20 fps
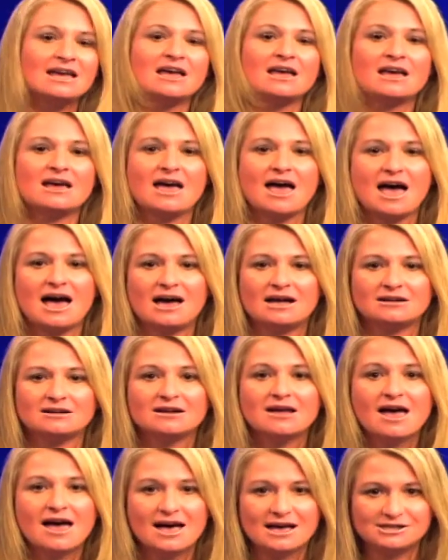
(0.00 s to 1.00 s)
at
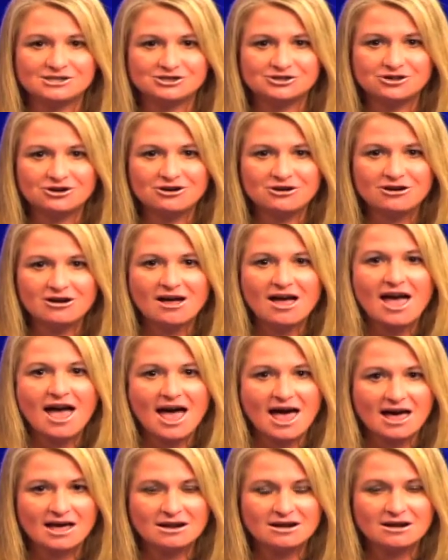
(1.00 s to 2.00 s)

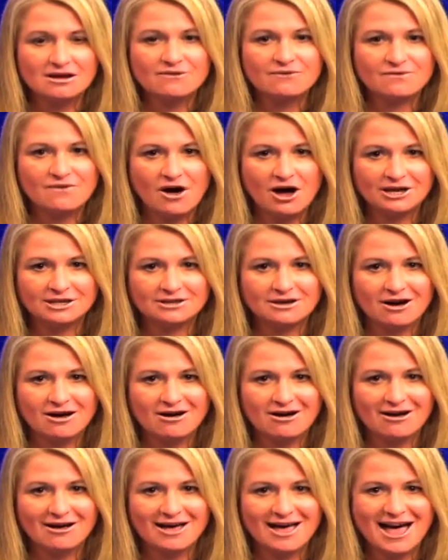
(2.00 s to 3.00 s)

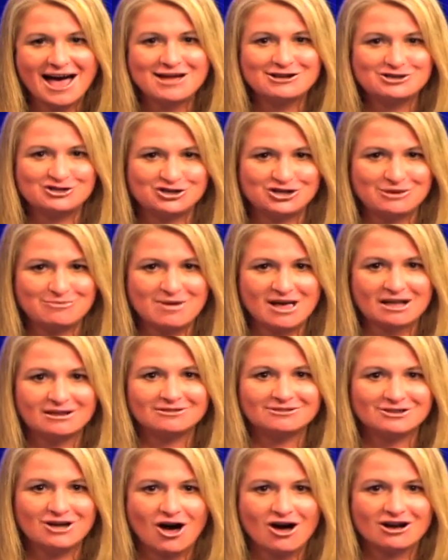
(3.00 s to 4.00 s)

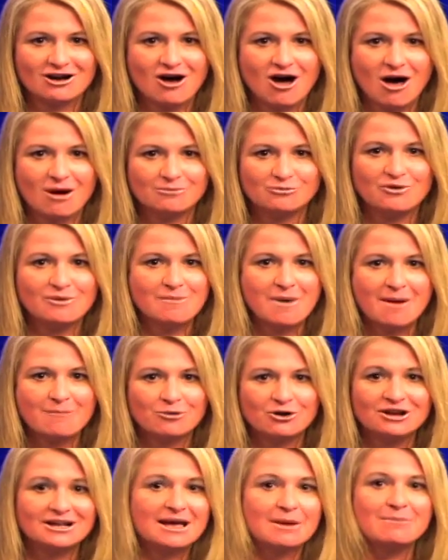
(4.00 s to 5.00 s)
esternvajda@gmail.com. Remember,
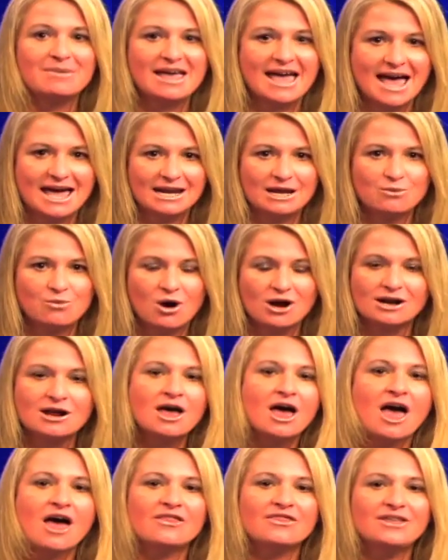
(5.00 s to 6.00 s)
it can be anyone.
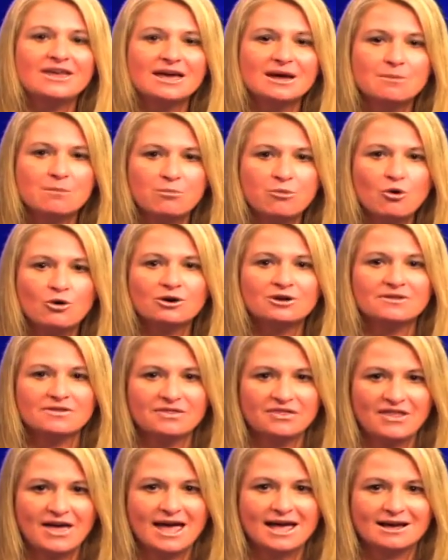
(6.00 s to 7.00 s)
The
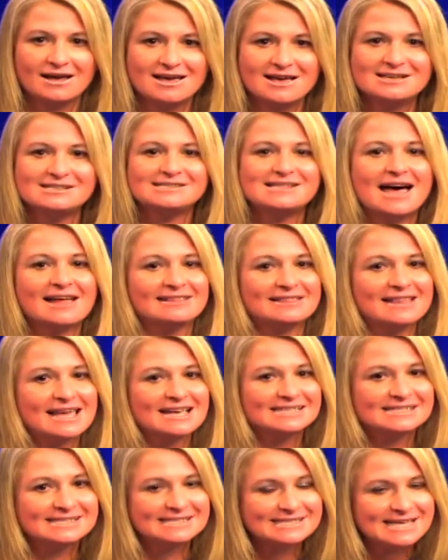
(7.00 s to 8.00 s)
important thing is that they
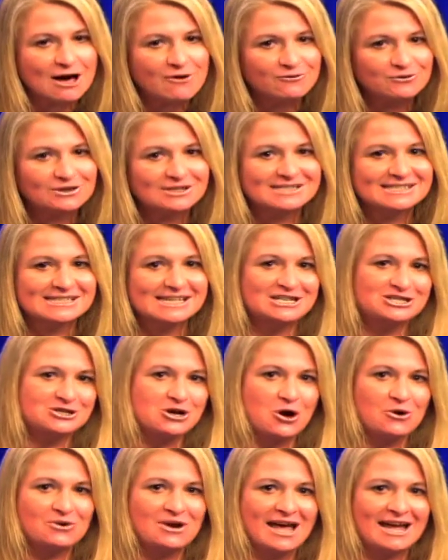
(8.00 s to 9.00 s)
selflessly
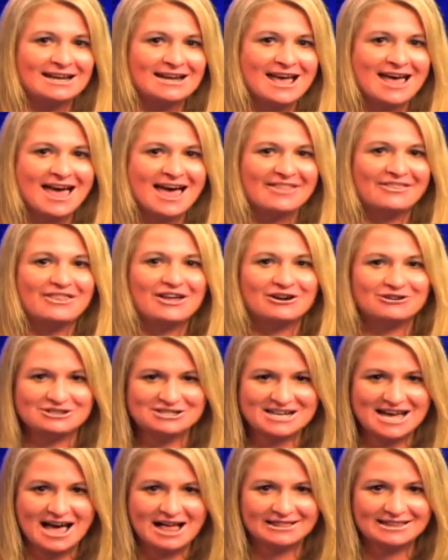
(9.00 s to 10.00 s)
donate their
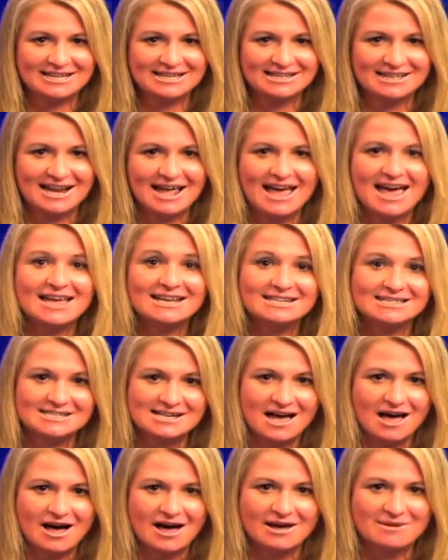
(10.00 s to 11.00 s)
talent and
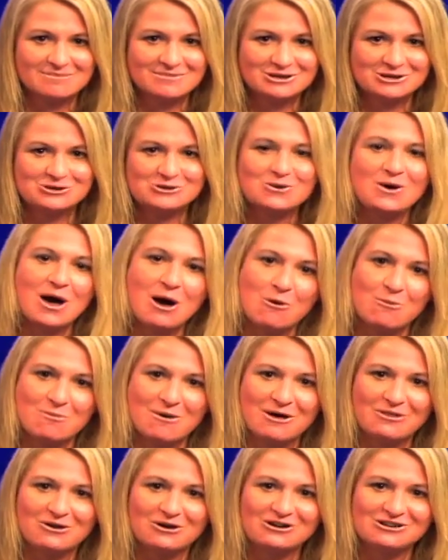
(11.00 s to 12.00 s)
time to help
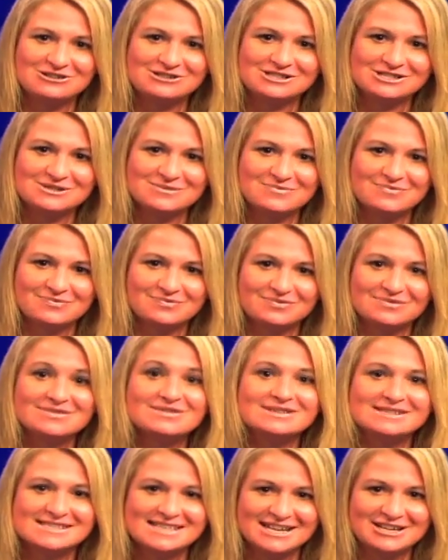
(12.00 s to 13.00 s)
others.
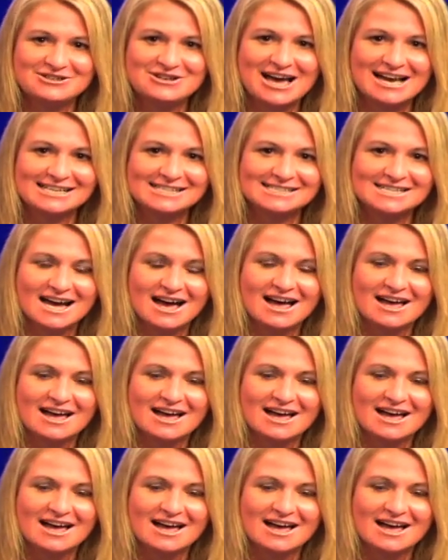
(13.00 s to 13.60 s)
See you next time.